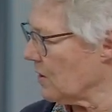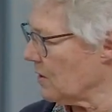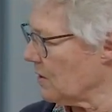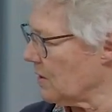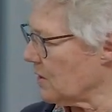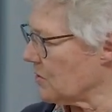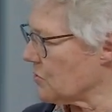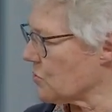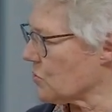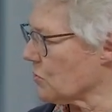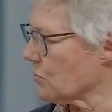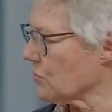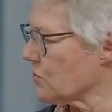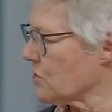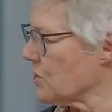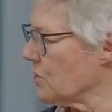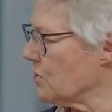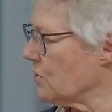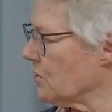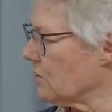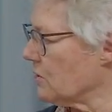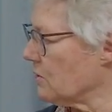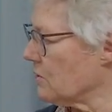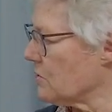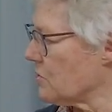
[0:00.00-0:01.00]
Let's
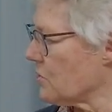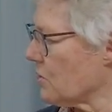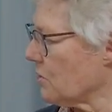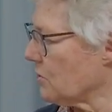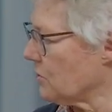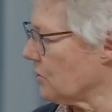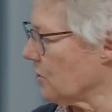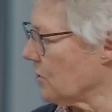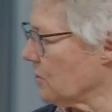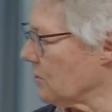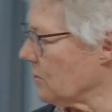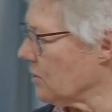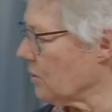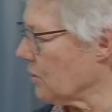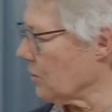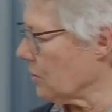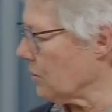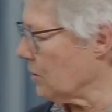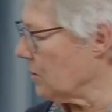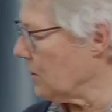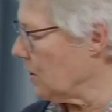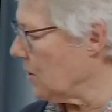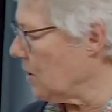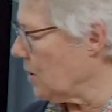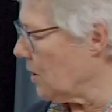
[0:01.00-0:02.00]
consider a certain
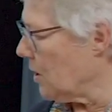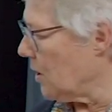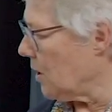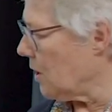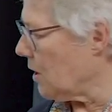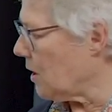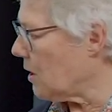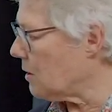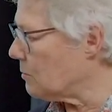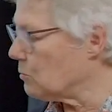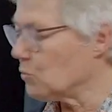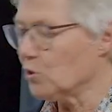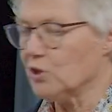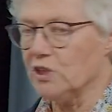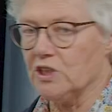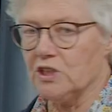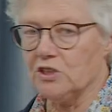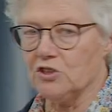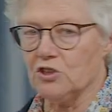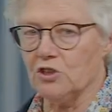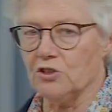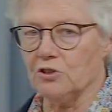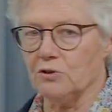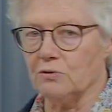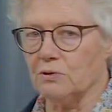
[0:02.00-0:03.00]
harmonic
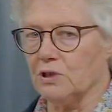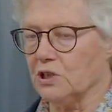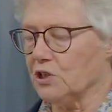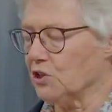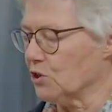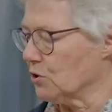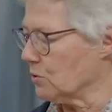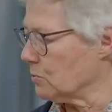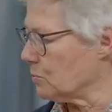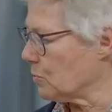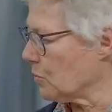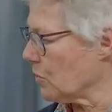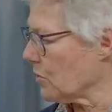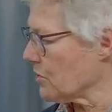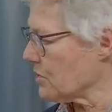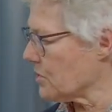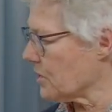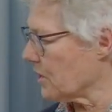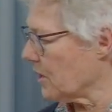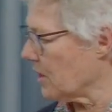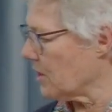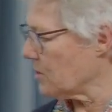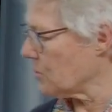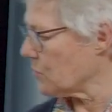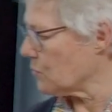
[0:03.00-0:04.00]
generation
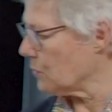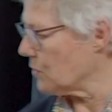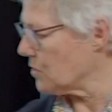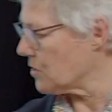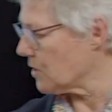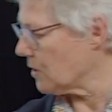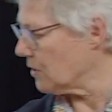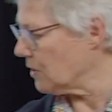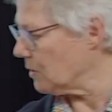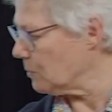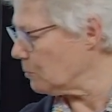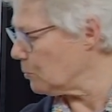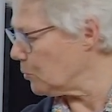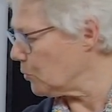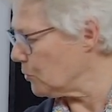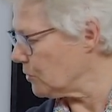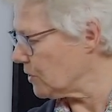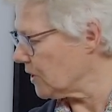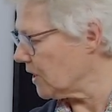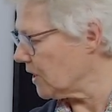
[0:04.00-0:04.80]
process with an input